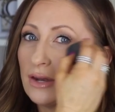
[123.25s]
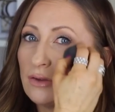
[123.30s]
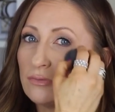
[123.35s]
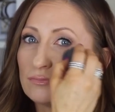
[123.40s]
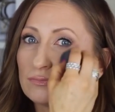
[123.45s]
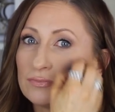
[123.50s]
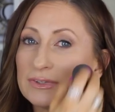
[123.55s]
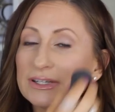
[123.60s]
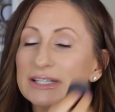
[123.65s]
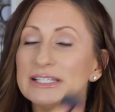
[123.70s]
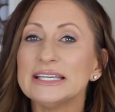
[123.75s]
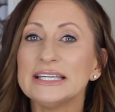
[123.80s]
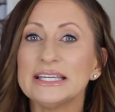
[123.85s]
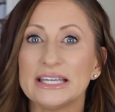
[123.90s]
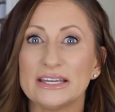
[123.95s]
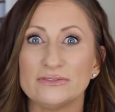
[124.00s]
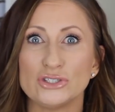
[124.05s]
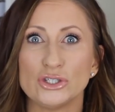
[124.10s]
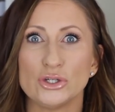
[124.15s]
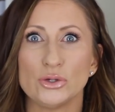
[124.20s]
and it really
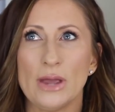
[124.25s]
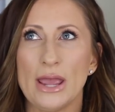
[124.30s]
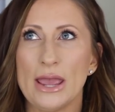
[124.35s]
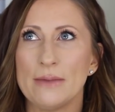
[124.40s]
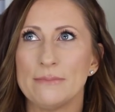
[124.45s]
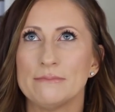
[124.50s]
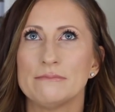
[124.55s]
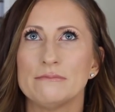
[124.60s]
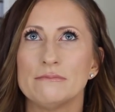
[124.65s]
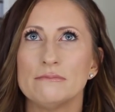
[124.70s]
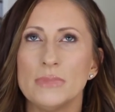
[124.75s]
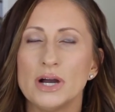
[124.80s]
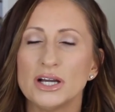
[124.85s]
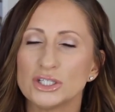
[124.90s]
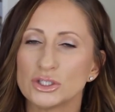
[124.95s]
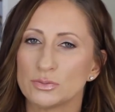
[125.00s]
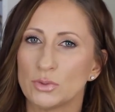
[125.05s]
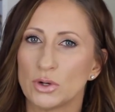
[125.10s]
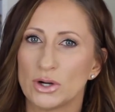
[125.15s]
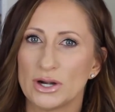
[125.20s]
gives you a
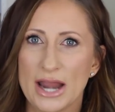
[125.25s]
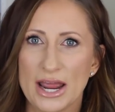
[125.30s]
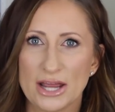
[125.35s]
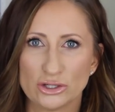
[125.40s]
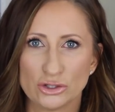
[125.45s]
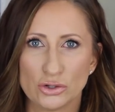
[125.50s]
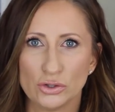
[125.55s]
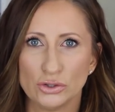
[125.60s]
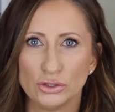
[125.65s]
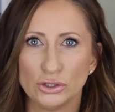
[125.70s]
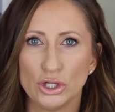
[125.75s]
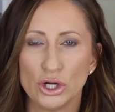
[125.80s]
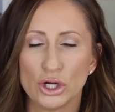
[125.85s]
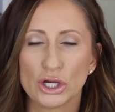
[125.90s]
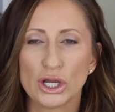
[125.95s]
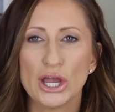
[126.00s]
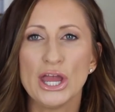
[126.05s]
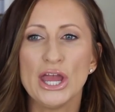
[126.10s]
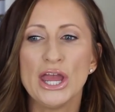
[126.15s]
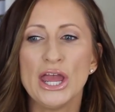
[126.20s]
much more natural
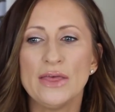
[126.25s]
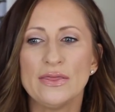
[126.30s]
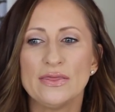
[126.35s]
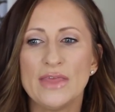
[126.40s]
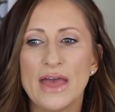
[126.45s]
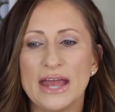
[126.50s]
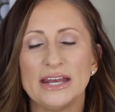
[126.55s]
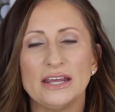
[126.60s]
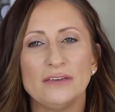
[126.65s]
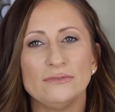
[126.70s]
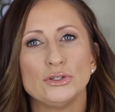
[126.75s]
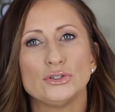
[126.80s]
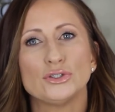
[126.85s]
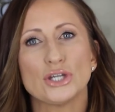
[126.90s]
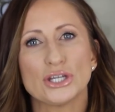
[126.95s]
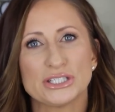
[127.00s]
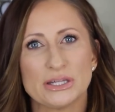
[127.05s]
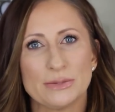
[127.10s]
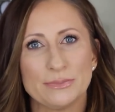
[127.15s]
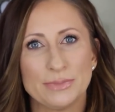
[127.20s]
look than if you
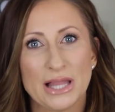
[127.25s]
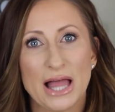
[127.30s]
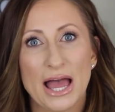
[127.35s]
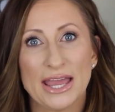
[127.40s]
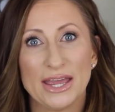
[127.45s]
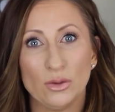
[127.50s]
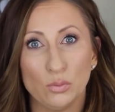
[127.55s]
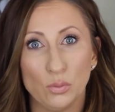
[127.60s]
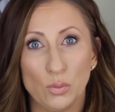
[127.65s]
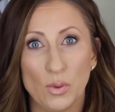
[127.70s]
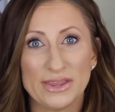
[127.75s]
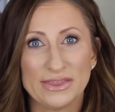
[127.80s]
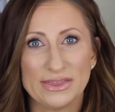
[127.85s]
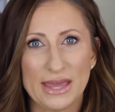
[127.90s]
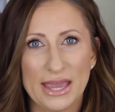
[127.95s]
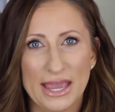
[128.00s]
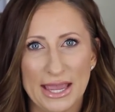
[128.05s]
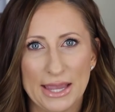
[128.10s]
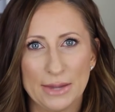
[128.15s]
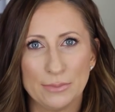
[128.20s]
just apply it
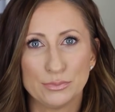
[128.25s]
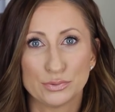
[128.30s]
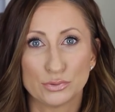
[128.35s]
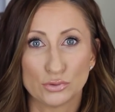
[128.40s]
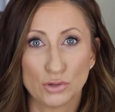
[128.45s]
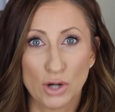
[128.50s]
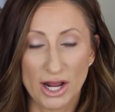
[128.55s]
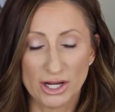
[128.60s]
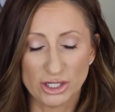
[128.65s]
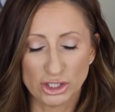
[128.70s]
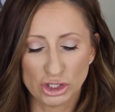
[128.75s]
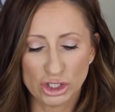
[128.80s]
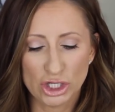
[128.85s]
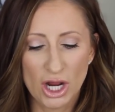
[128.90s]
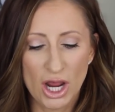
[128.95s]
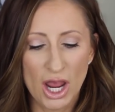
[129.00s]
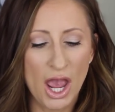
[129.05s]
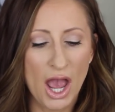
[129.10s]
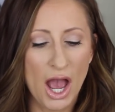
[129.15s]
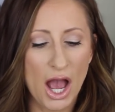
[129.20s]
with a
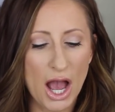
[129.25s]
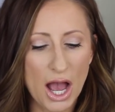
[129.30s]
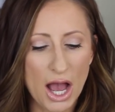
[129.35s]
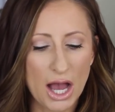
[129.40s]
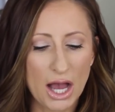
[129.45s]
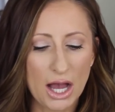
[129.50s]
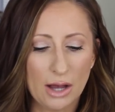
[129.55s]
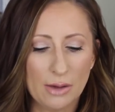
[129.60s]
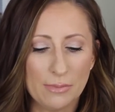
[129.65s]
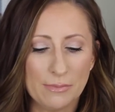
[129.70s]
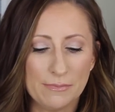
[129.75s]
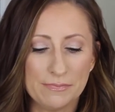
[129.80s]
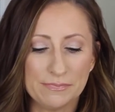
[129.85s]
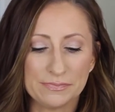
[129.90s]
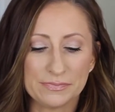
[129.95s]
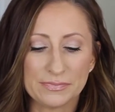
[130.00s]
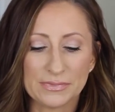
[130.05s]
brush. Um,